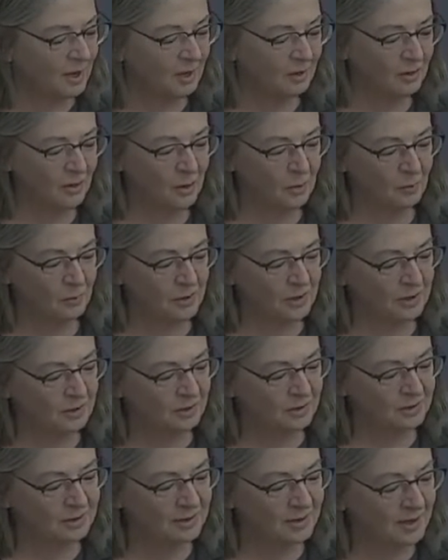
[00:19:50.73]
Although we
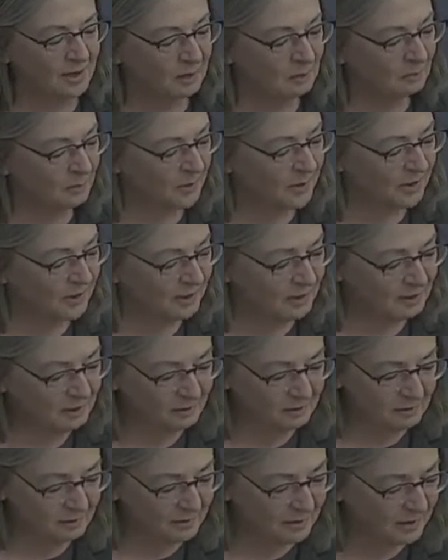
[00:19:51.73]
couldn't help but hear